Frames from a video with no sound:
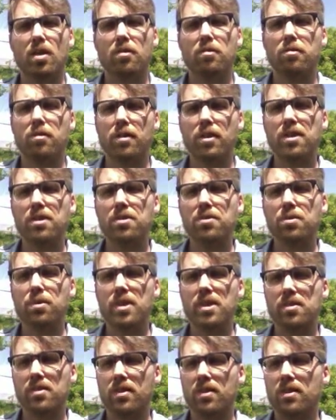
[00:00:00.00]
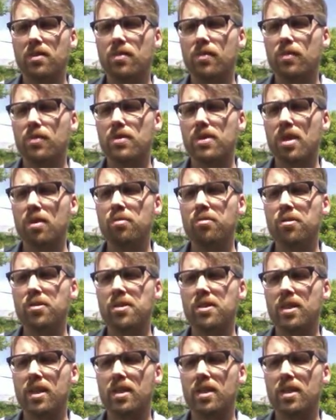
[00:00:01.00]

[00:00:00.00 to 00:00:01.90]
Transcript: For this reason, some First